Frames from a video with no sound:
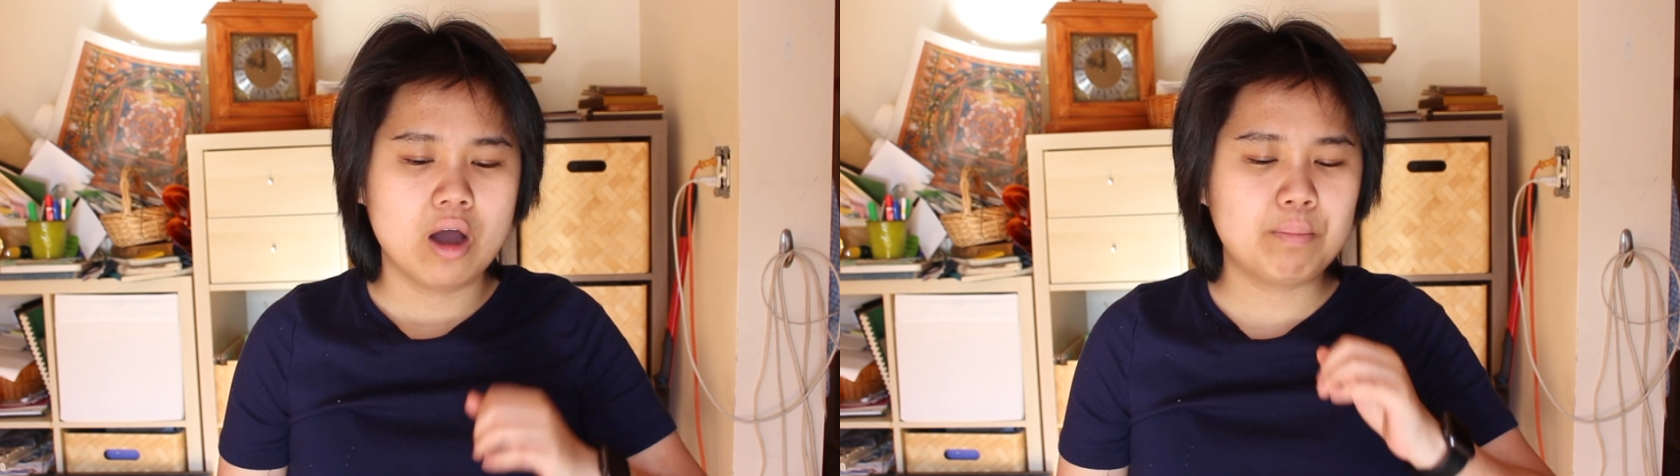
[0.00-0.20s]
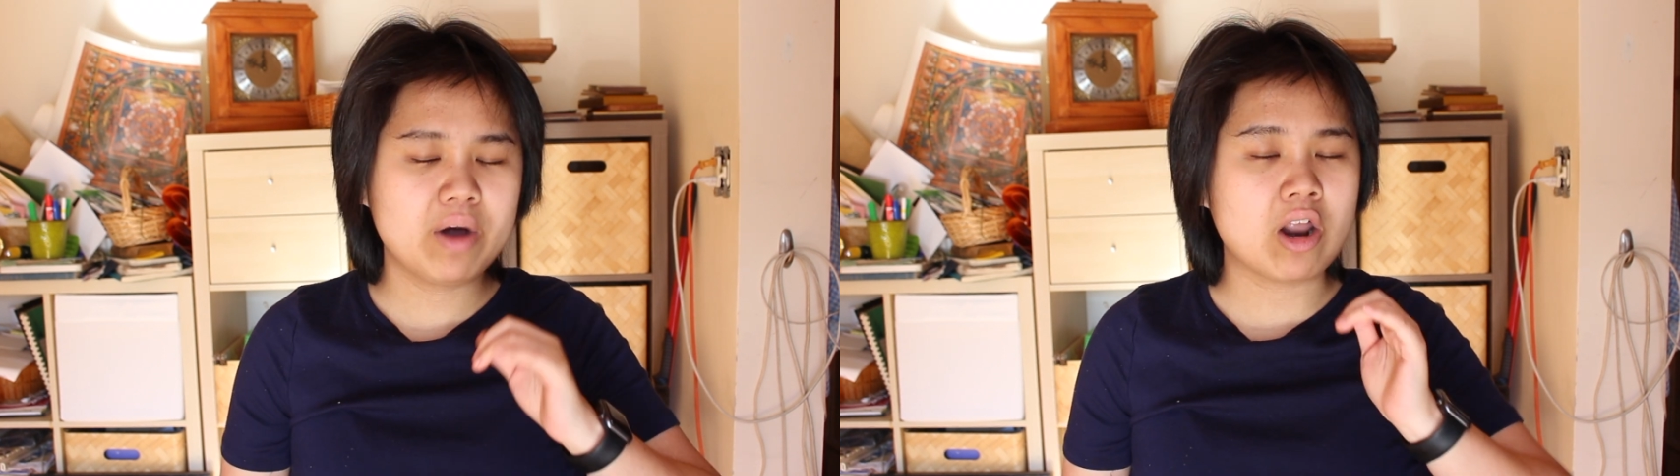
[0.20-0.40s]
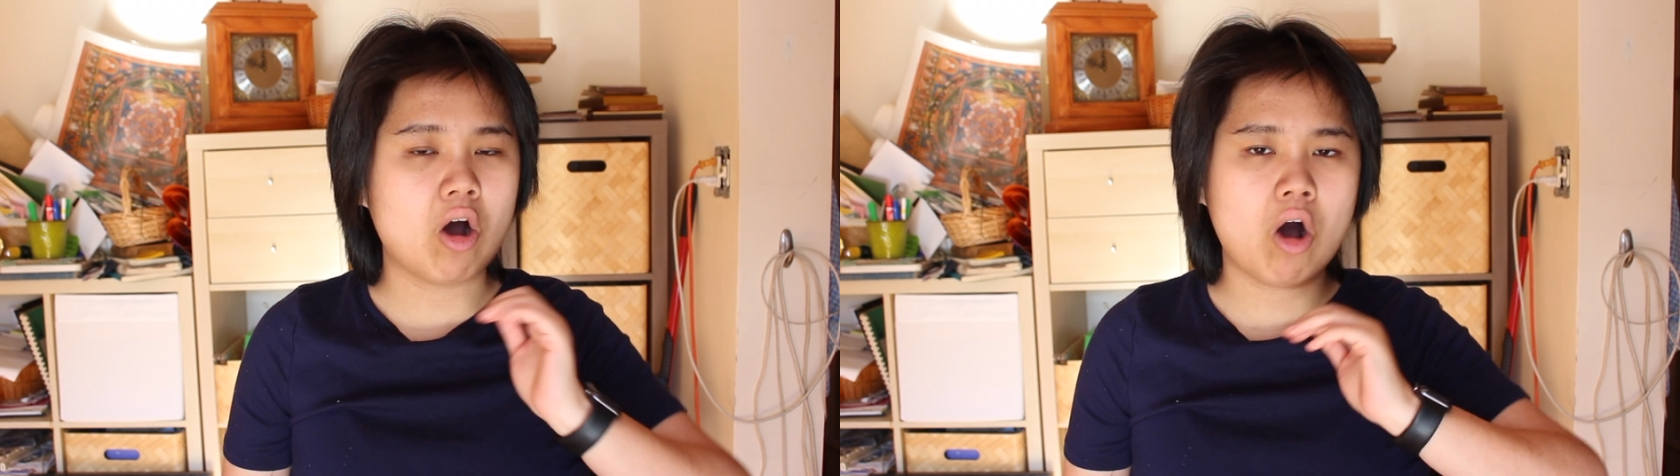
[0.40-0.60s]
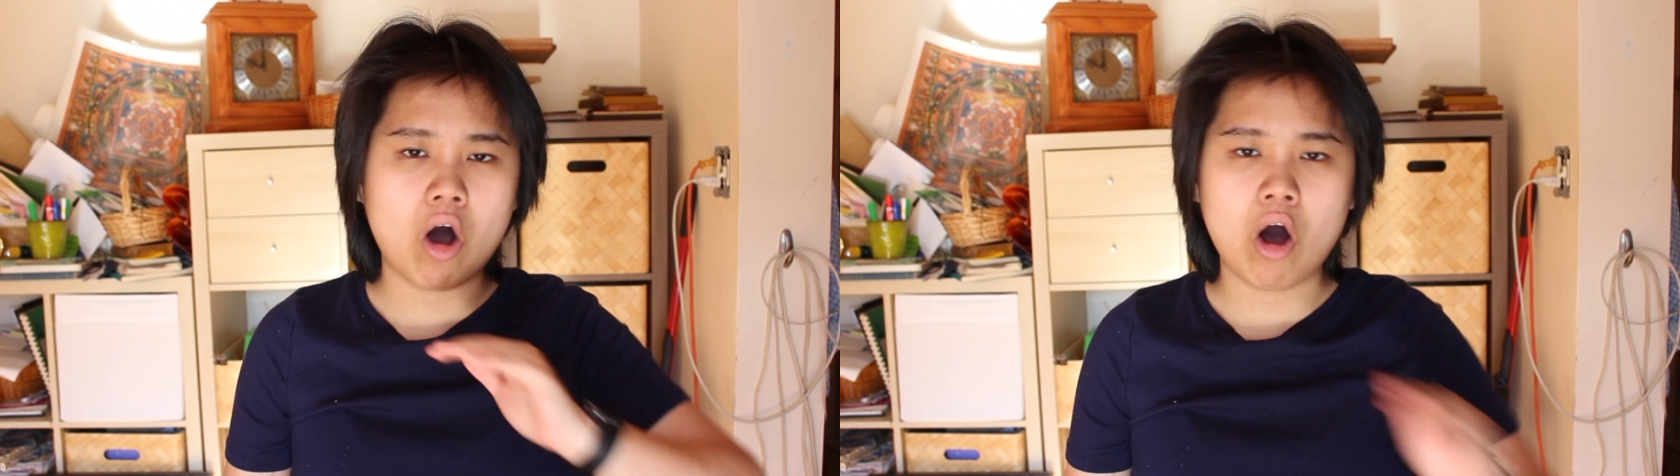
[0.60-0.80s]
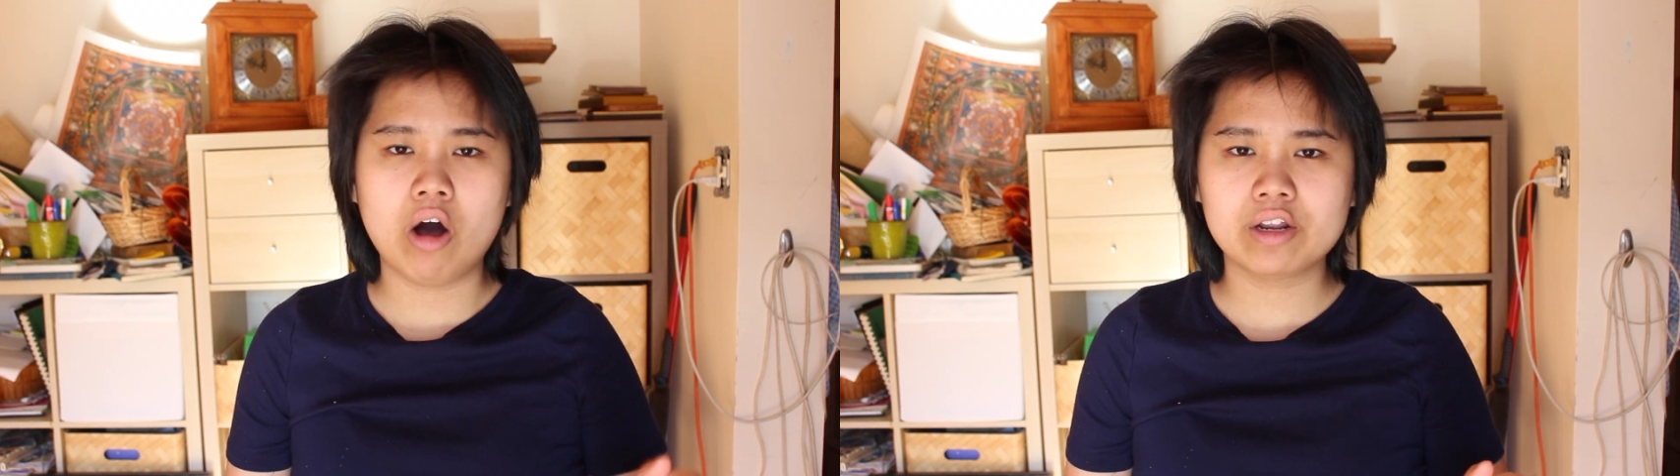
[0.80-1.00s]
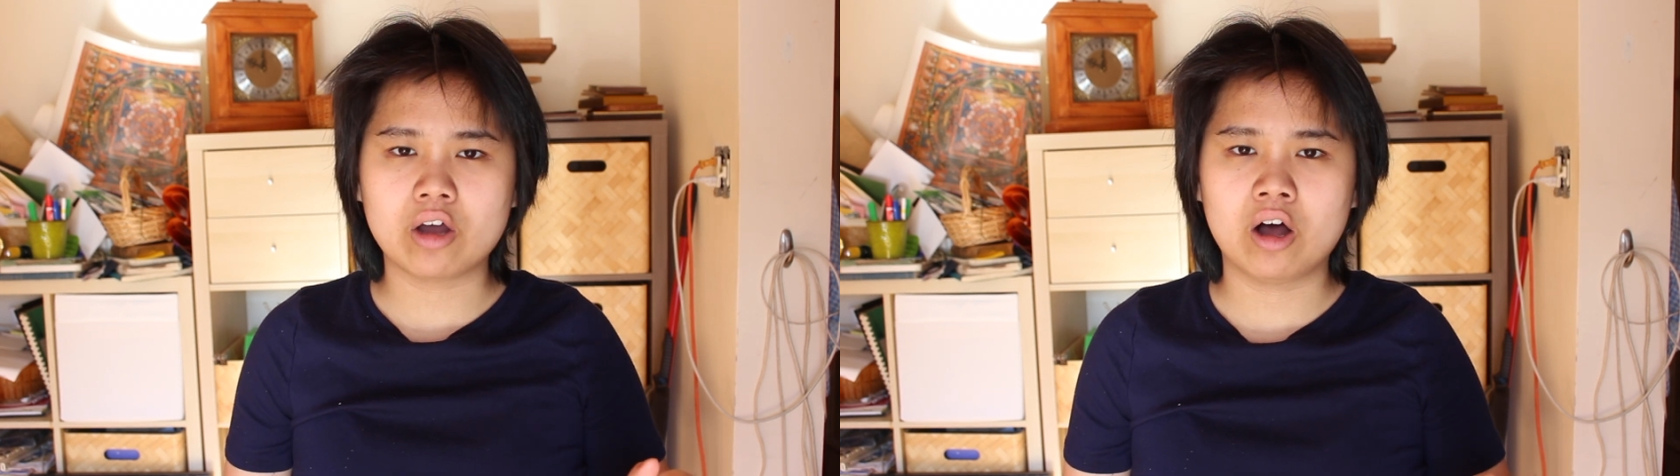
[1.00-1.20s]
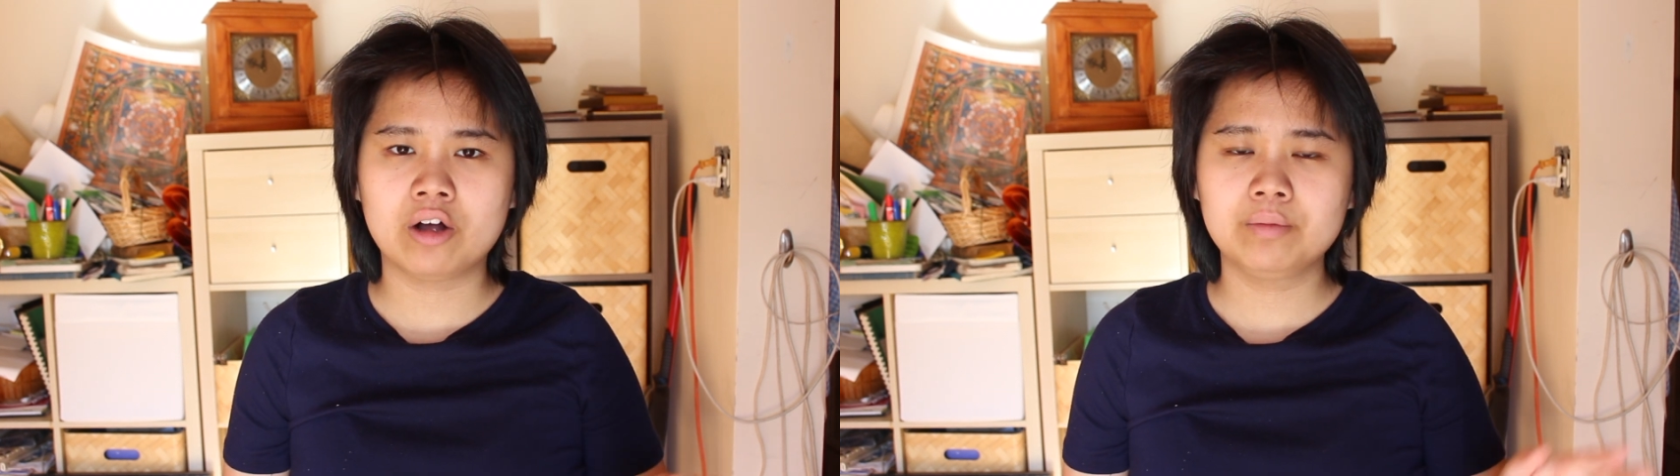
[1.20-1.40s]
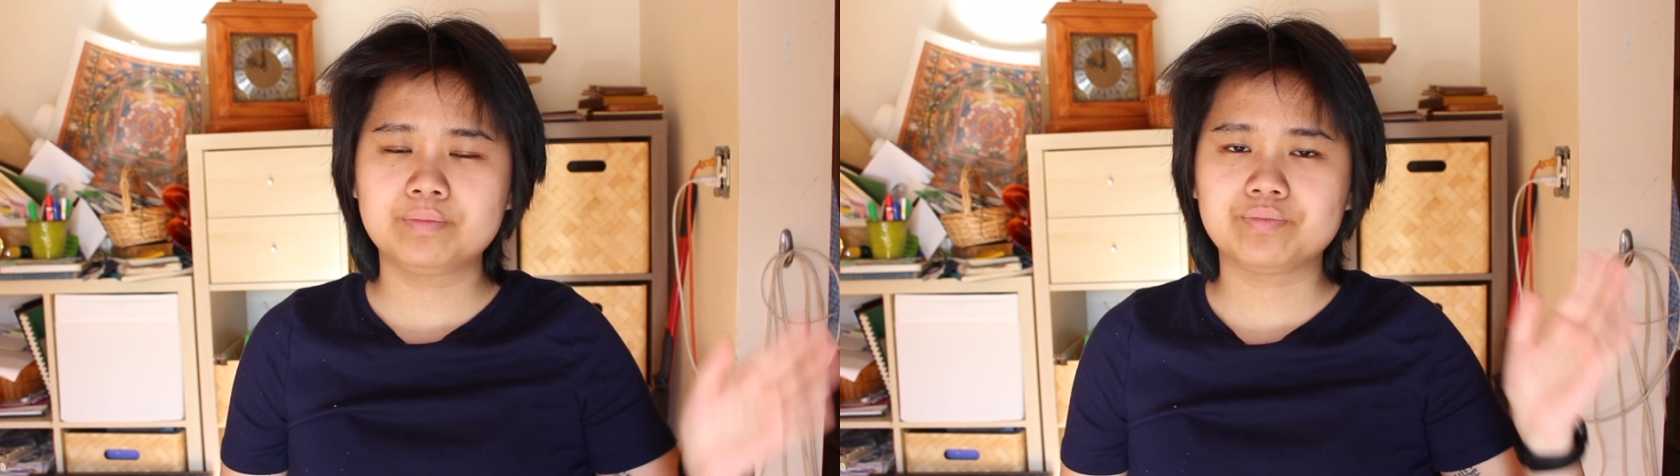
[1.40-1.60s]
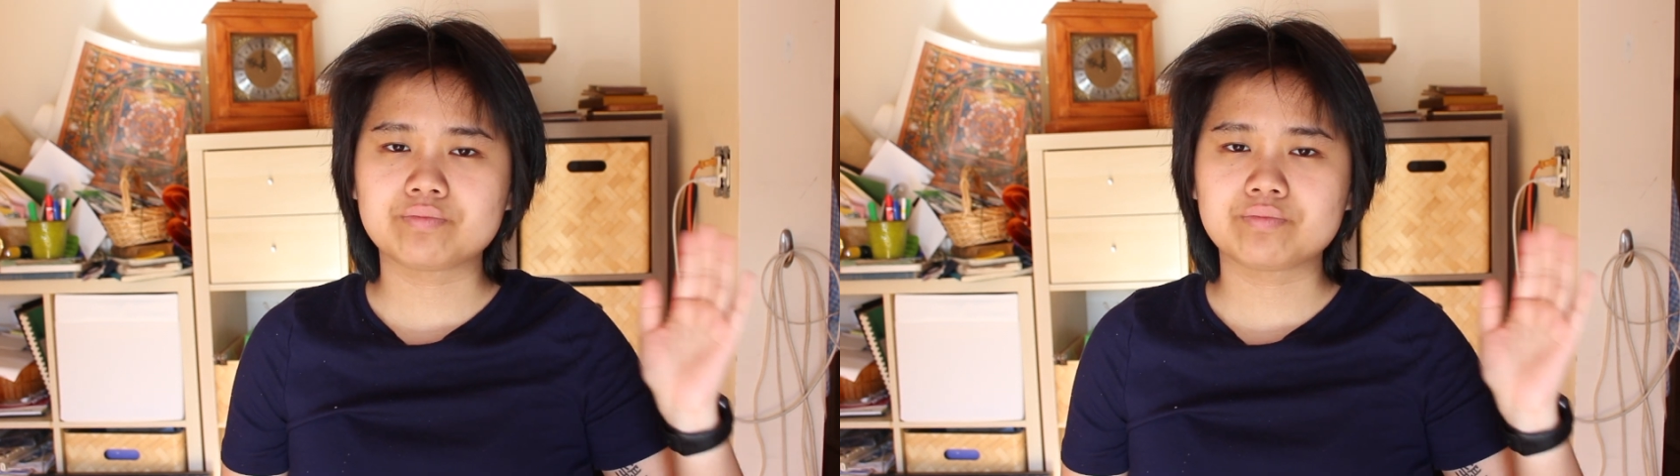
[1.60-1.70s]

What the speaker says: But all in all,